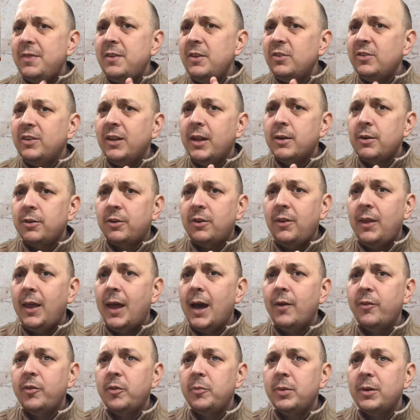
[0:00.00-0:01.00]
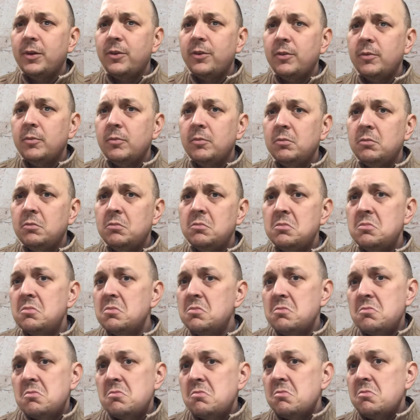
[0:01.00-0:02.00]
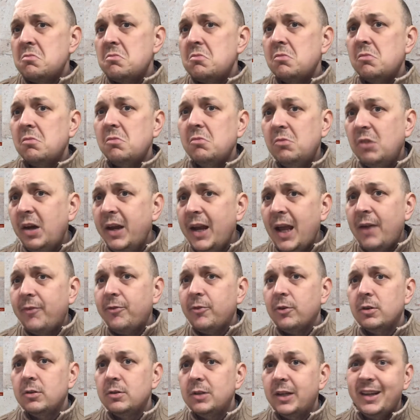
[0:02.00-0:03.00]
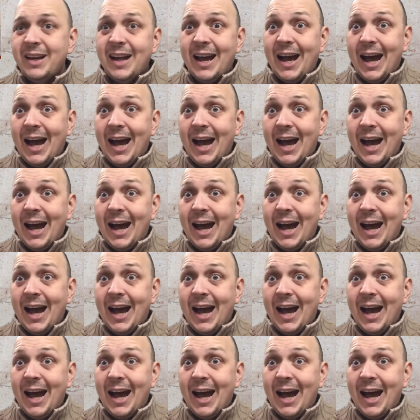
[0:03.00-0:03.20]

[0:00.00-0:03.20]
these letters to the alphabet right after, right?